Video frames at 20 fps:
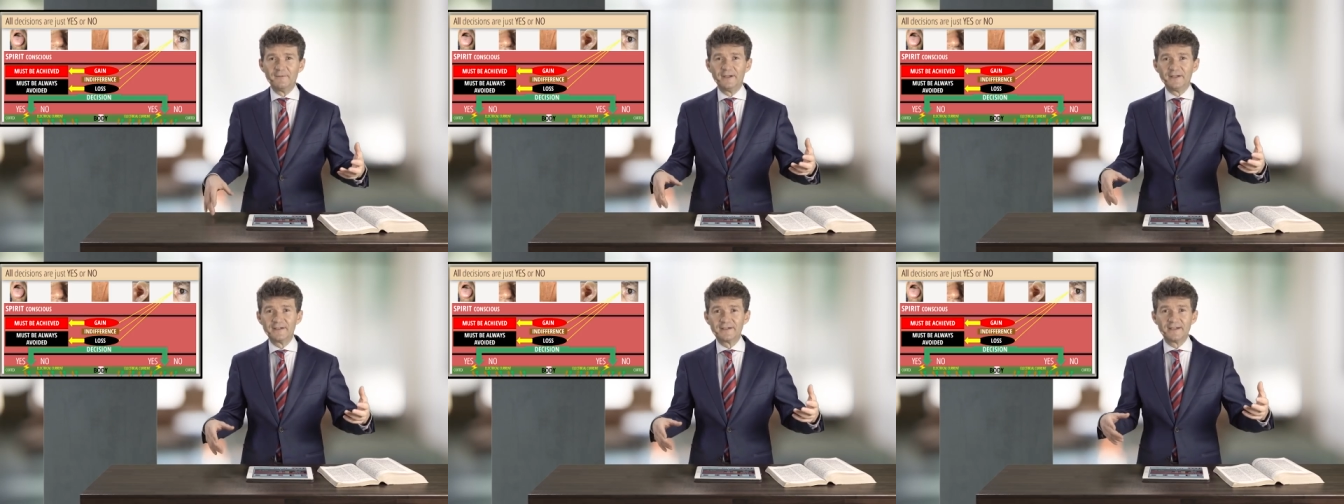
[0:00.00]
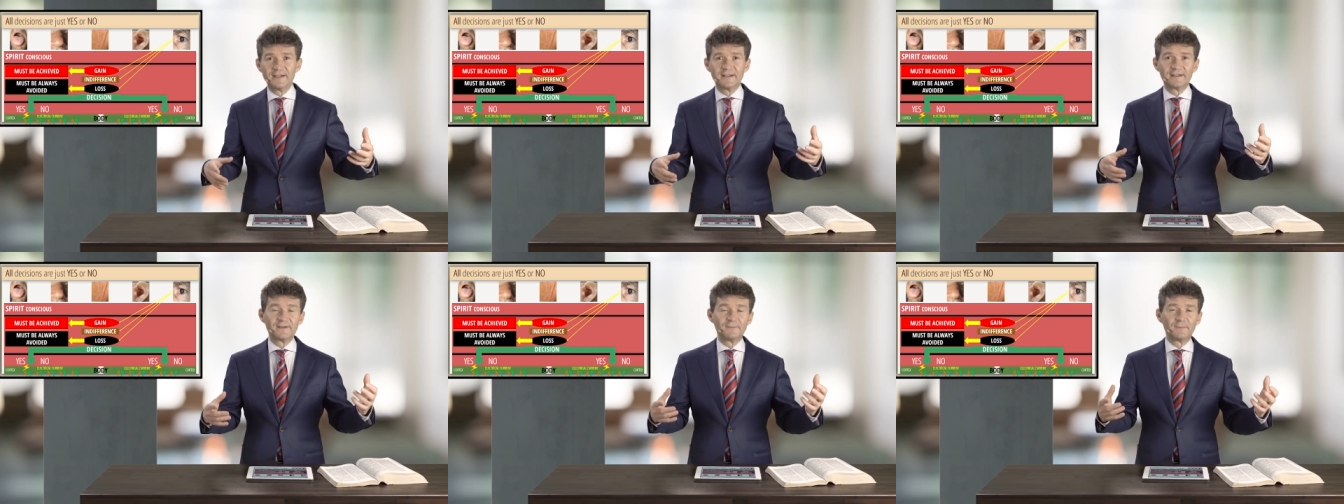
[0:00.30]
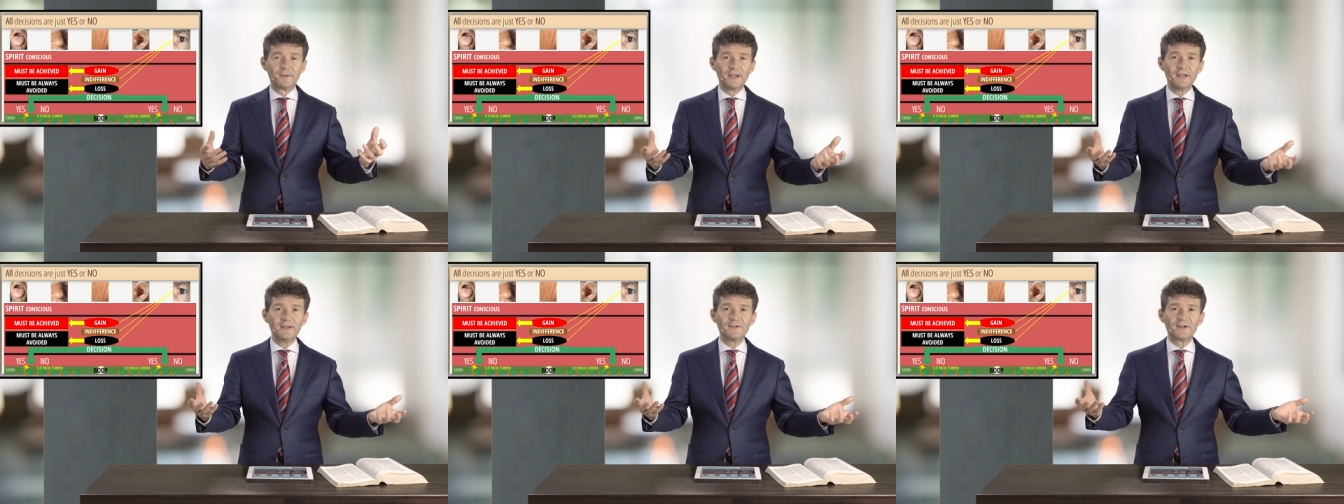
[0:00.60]
he sees the
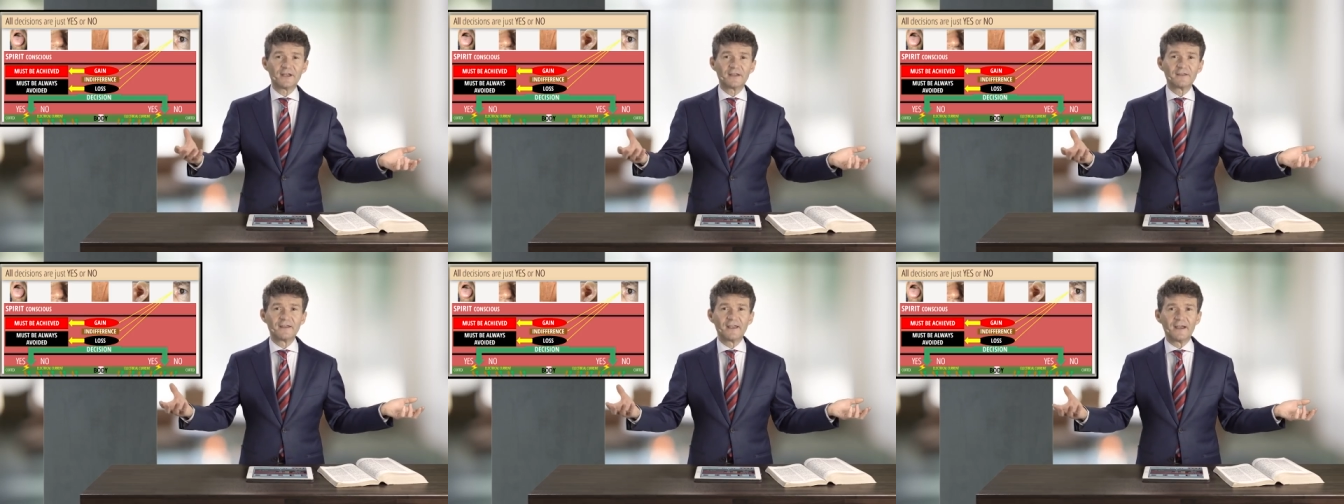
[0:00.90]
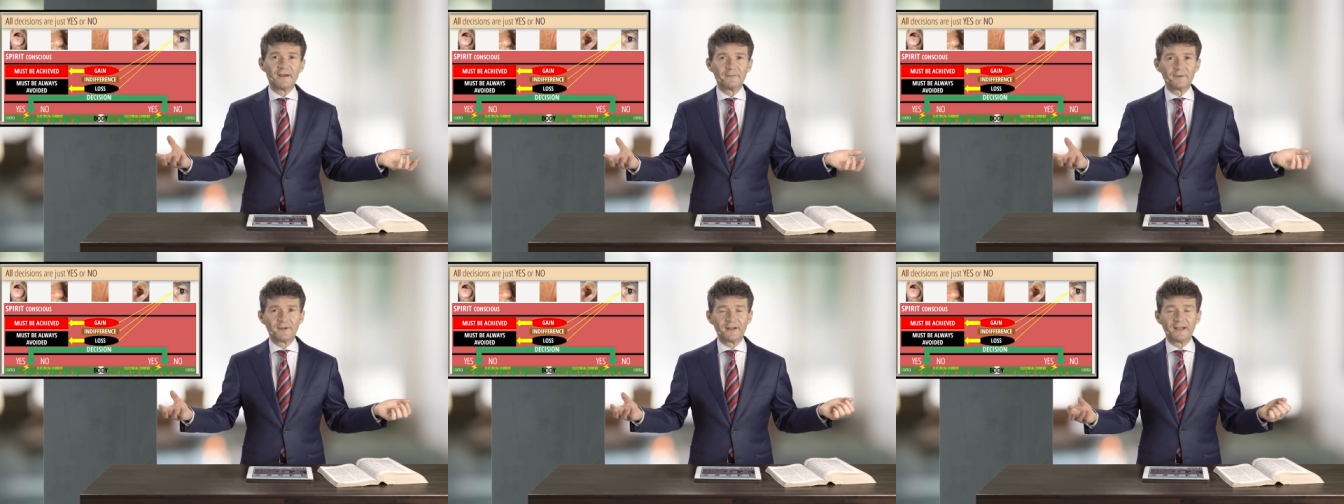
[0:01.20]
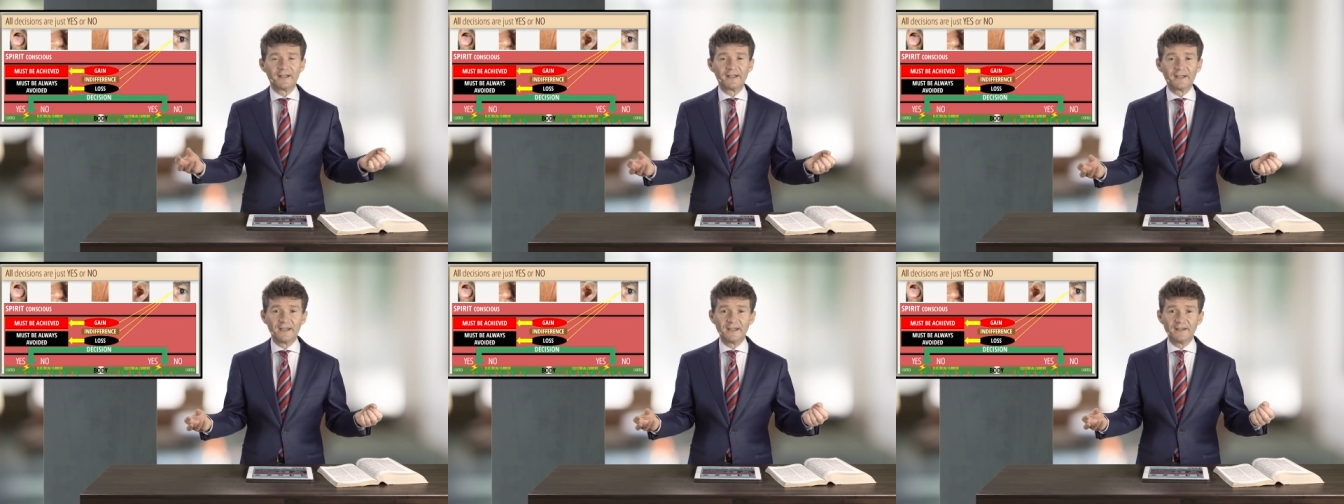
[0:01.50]
peach and the apple
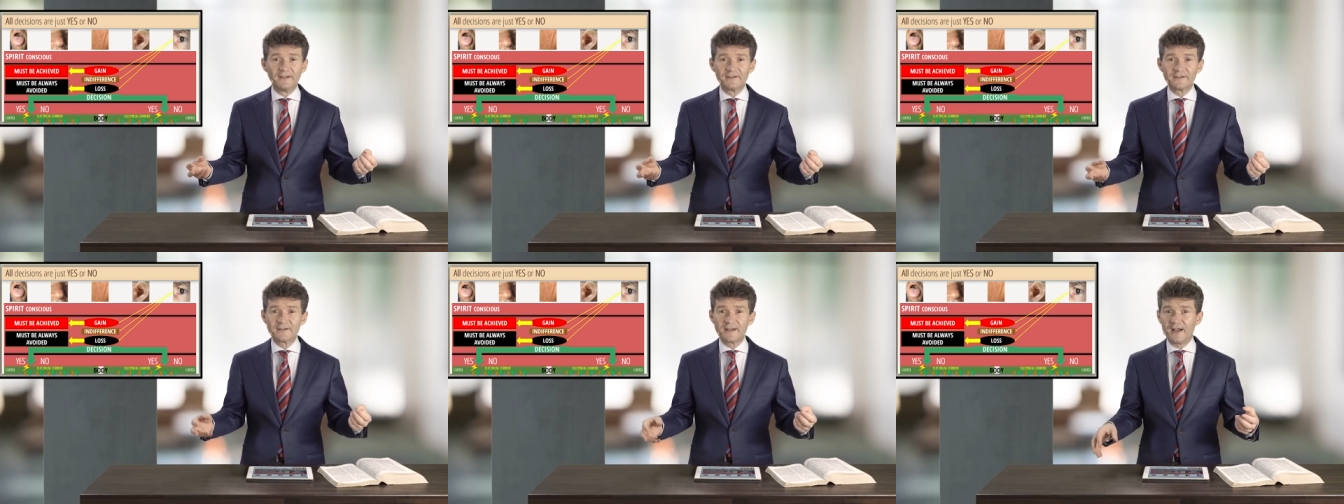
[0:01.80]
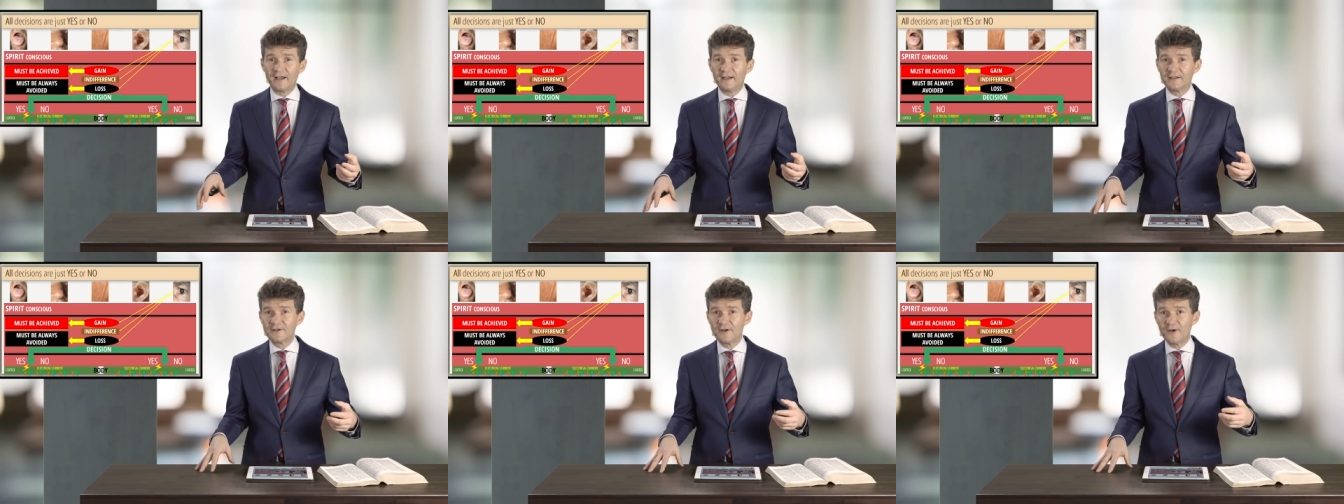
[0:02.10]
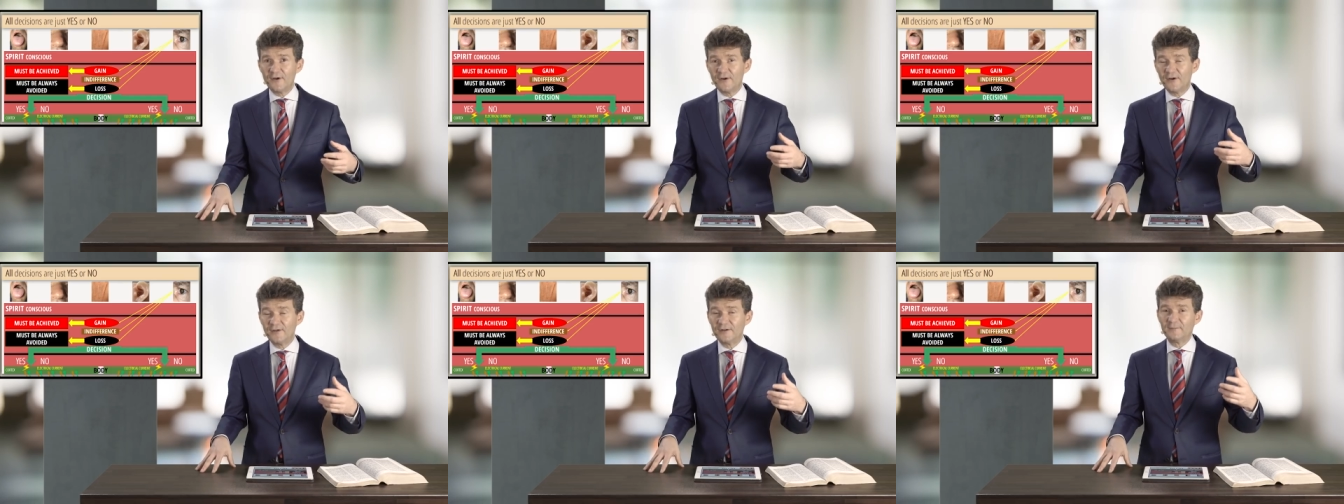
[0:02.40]
and he decides,
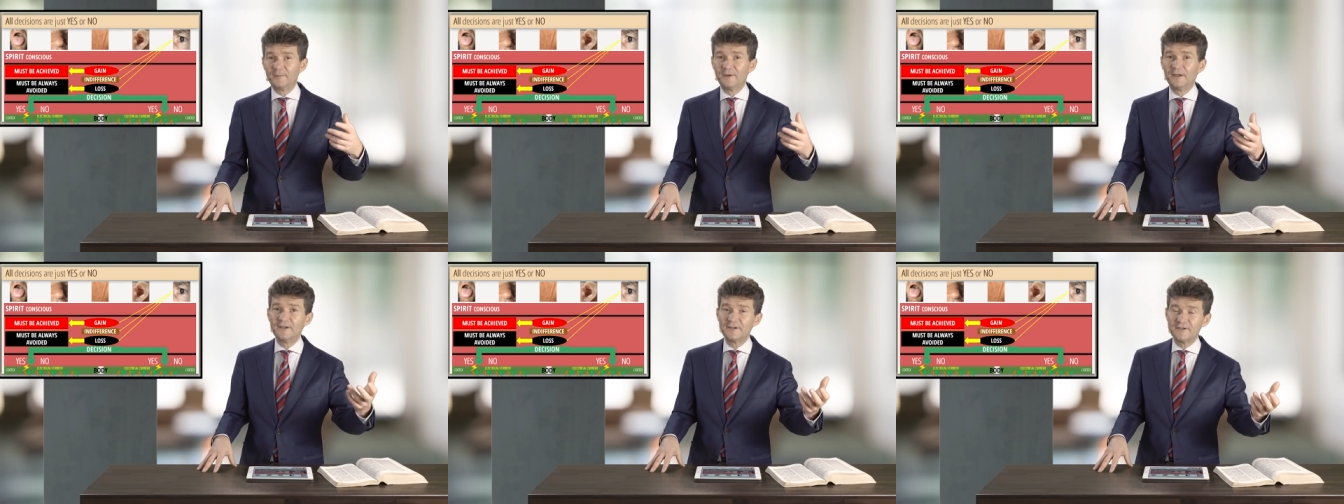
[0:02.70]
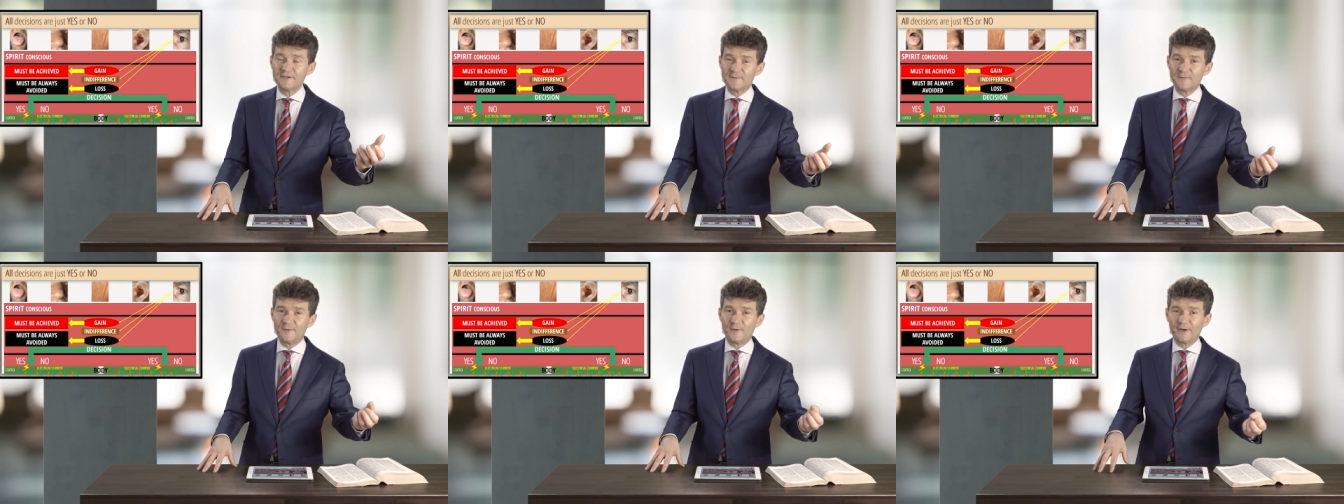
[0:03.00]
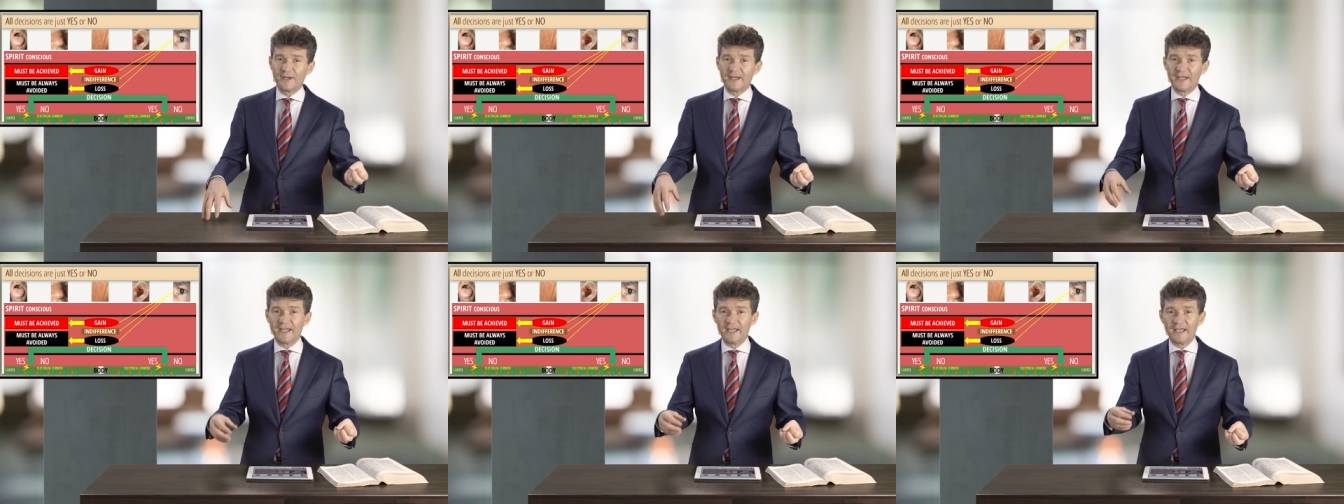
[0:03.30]
oh, the peach is
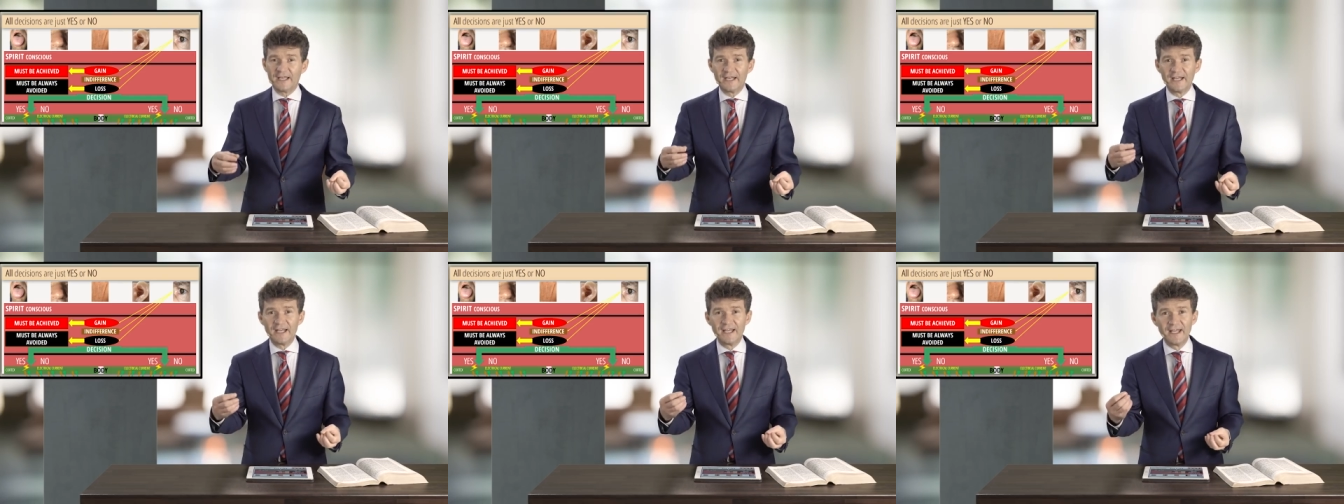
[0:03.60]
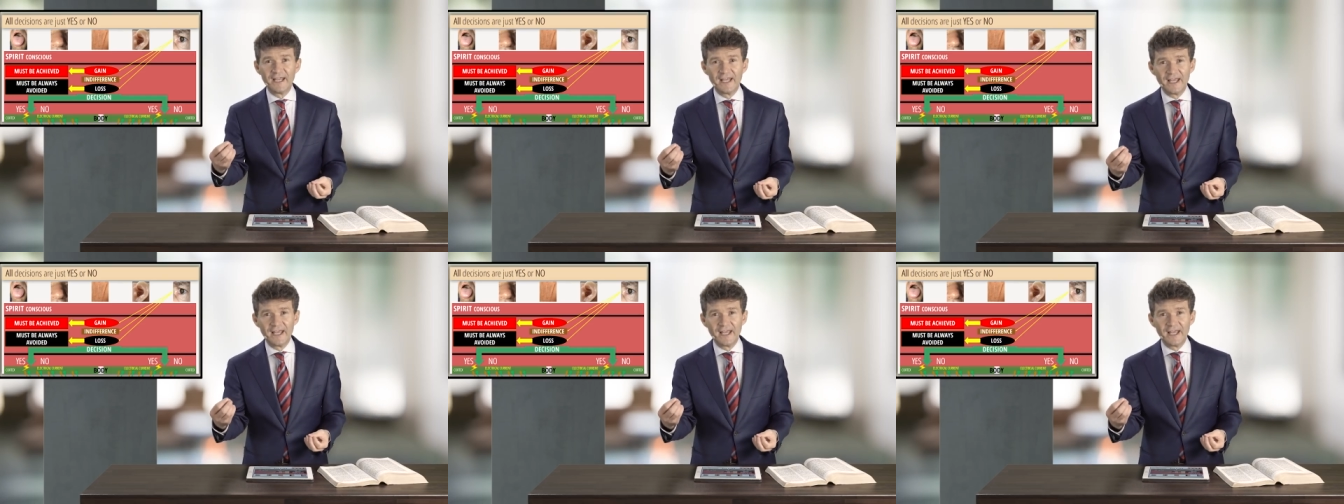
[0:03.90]
more gain.